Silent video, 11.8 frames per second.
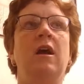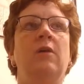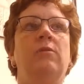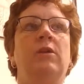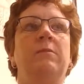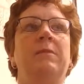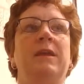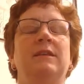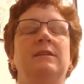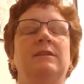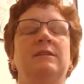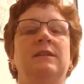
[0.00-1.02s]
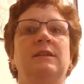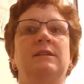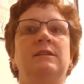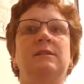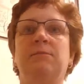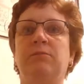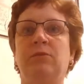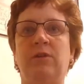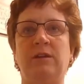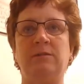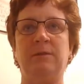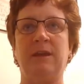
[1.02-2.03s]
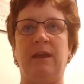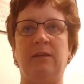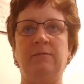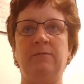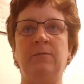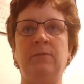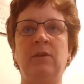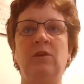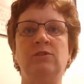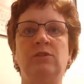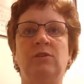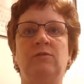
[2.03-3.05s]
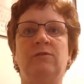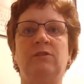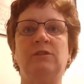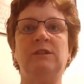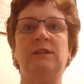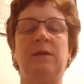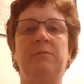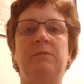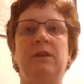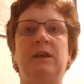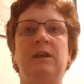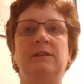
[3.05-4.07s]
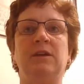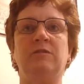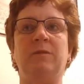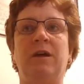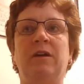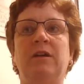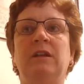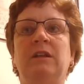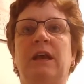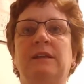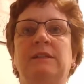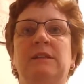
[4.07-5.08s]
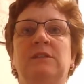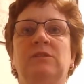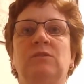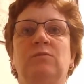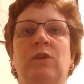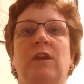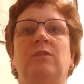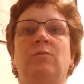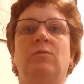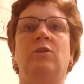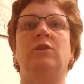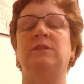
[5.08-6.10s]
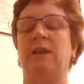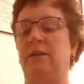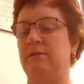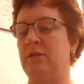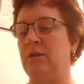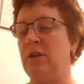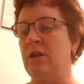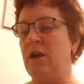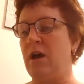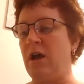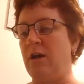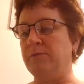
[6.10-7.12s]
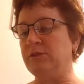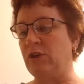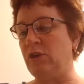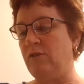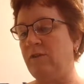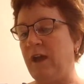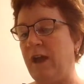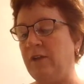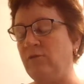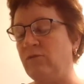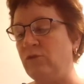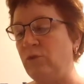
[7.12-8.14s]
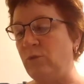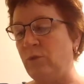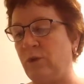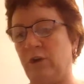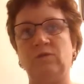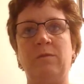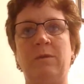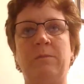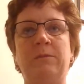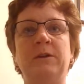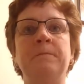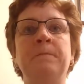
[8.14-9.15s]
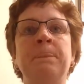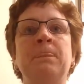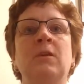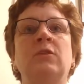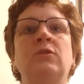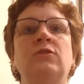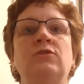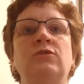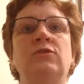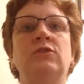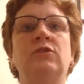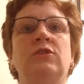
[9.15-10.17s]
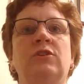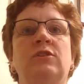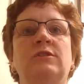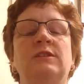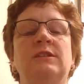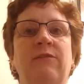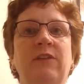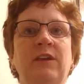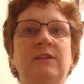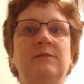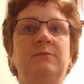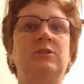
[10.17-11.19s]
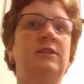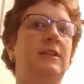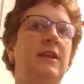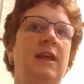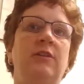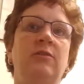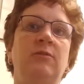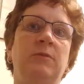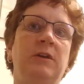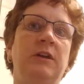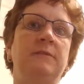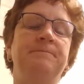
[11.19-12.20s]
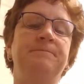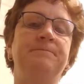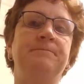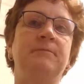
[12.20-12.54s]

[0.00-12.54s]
I want to make this as simple as we can. So the first step, like I talked about in class, is to break the word down. So you've got root words. Remember, you do your suffix, which is at the end of the word.